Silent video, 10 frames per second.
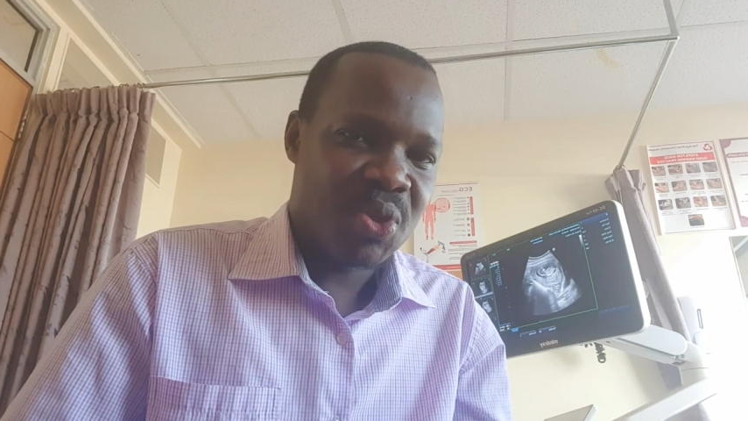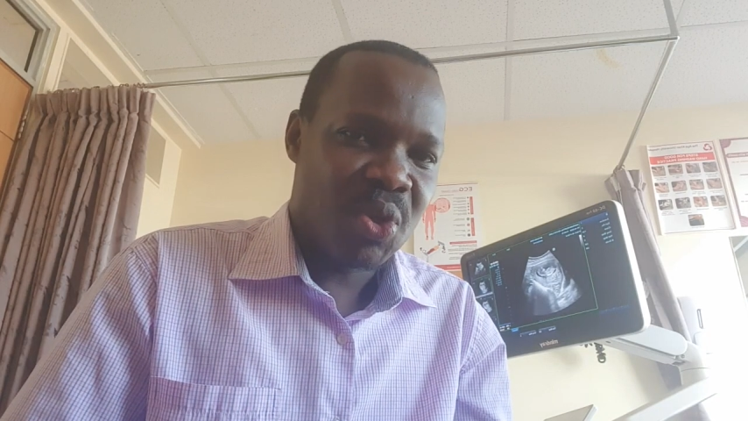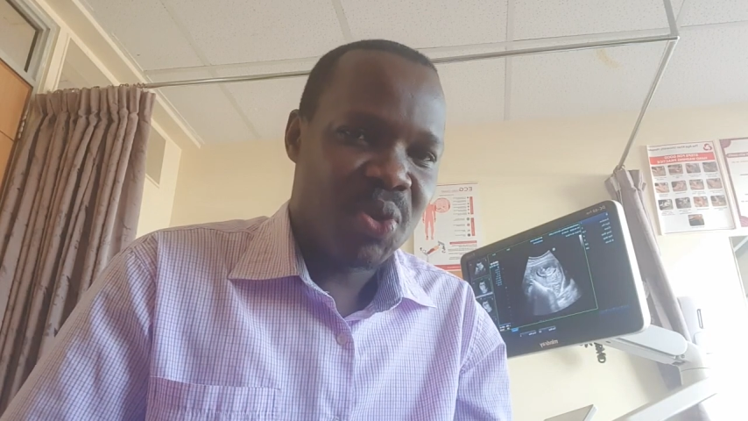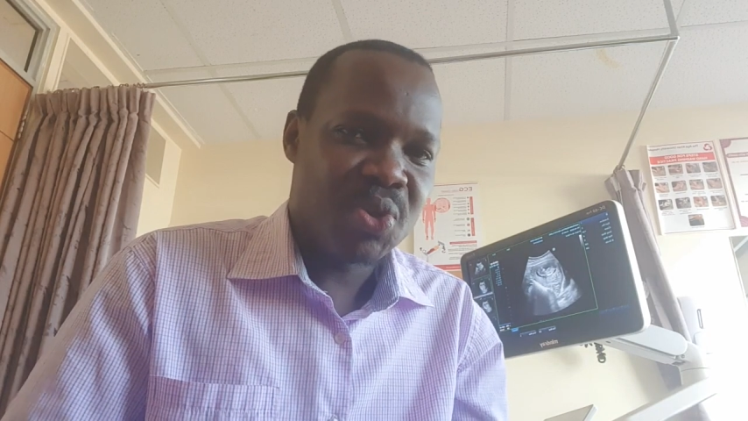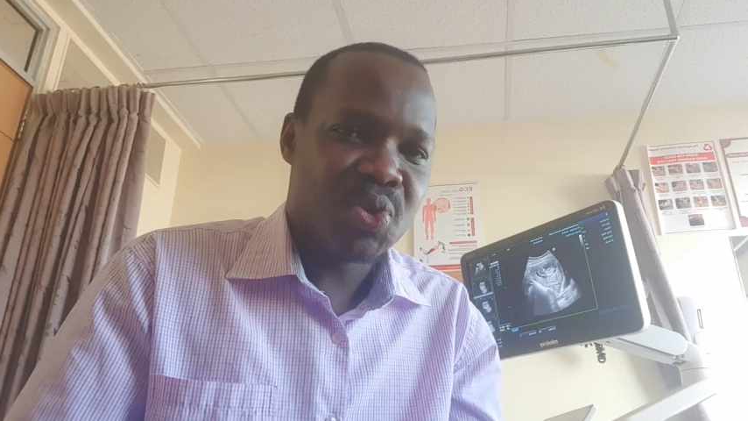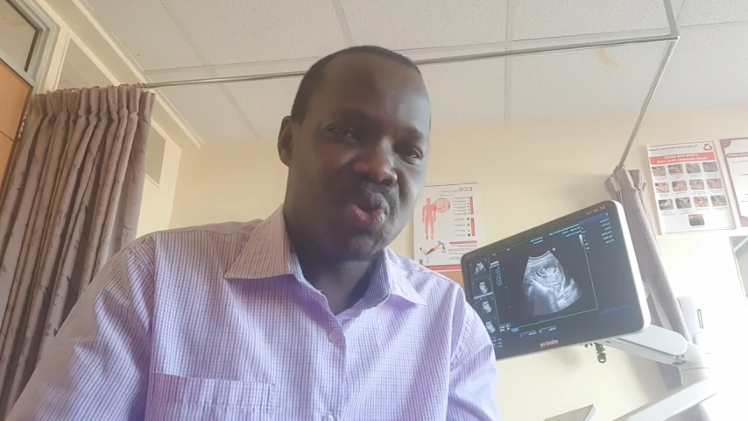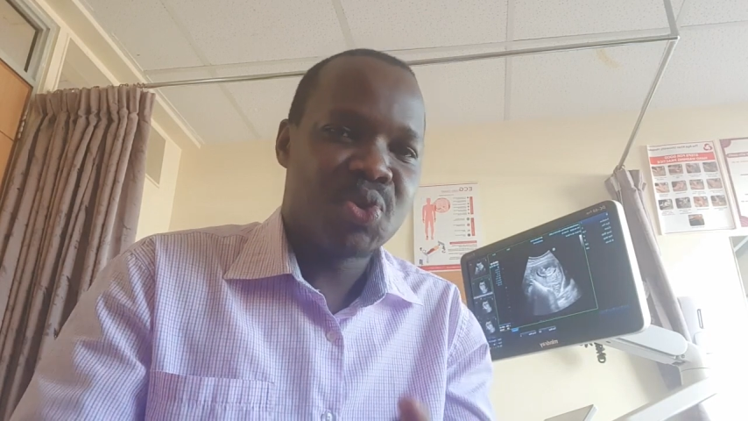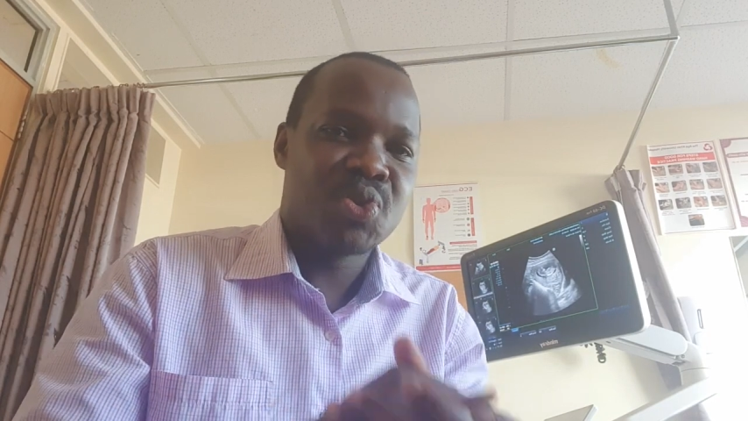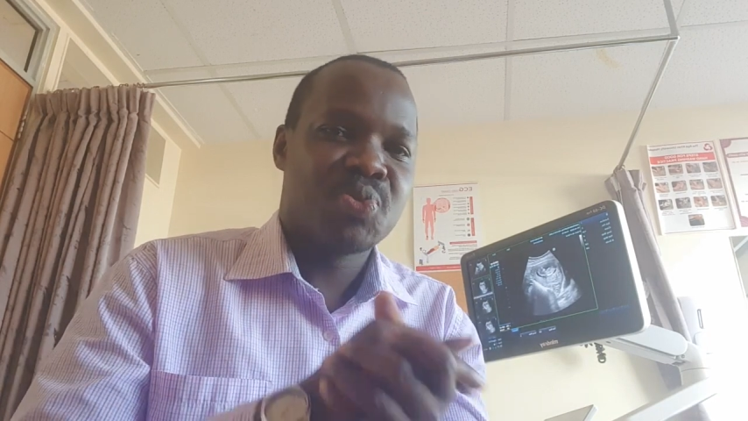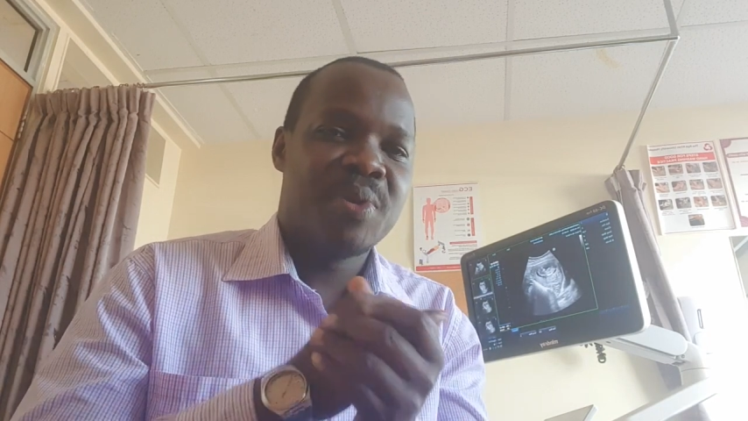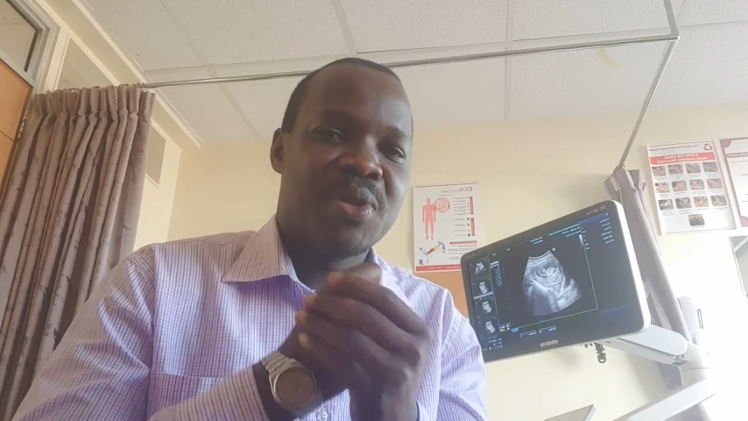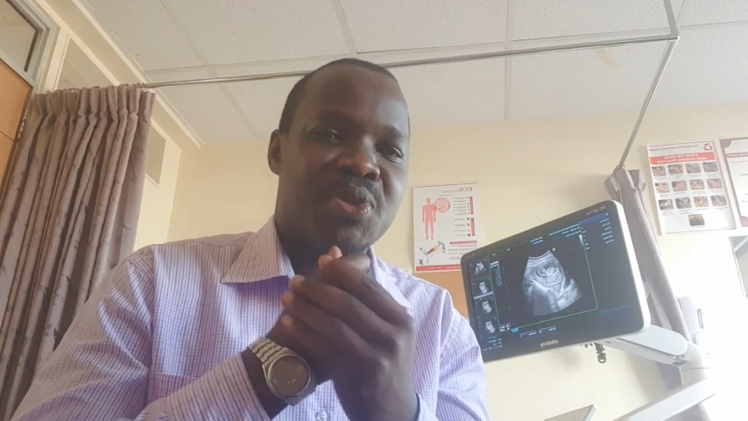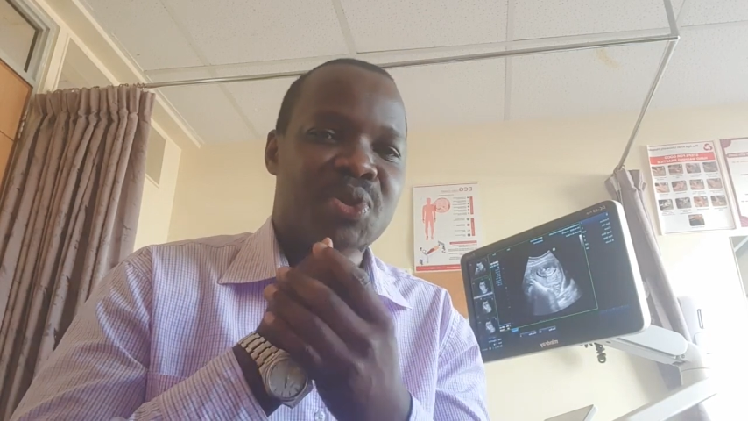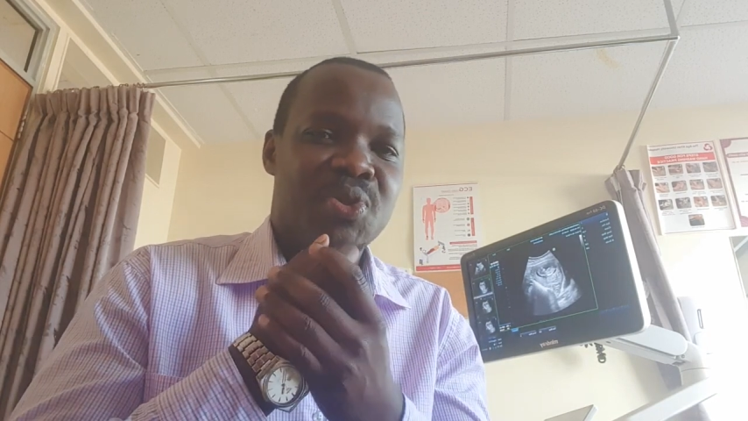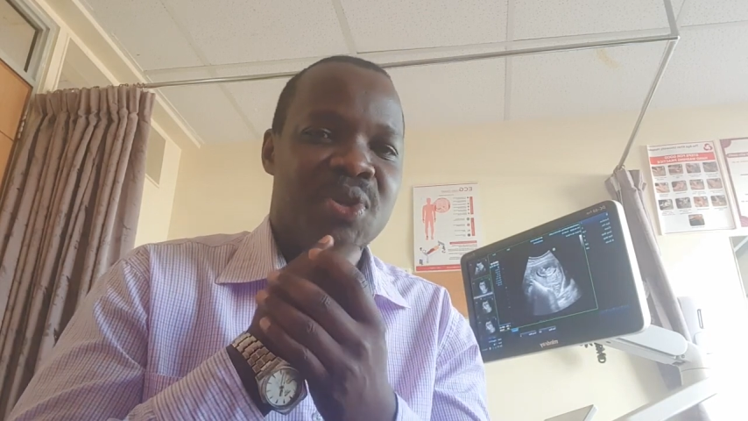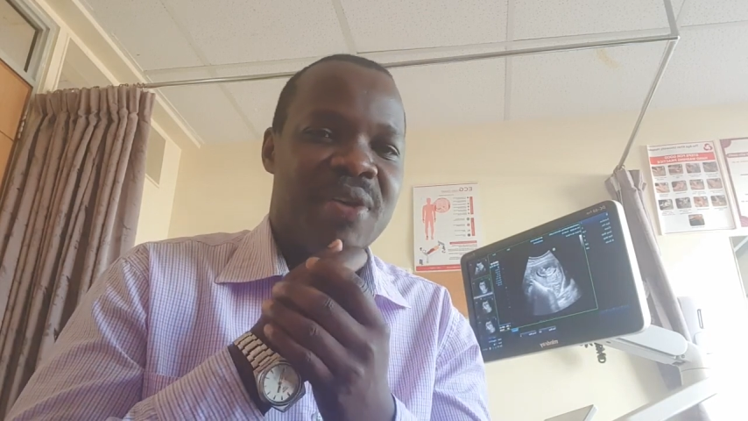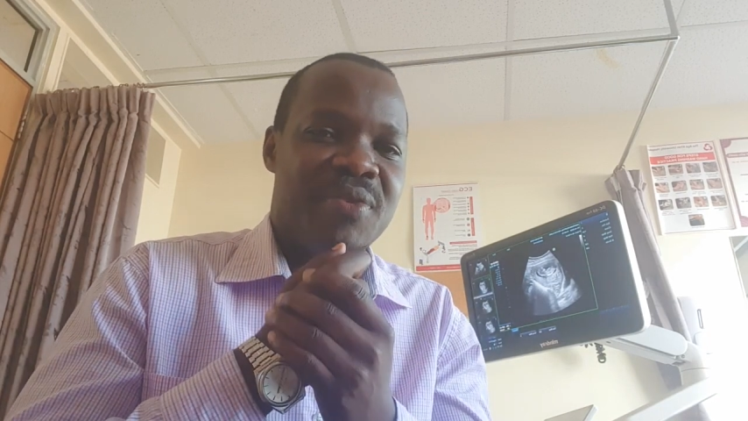always good to speak to you.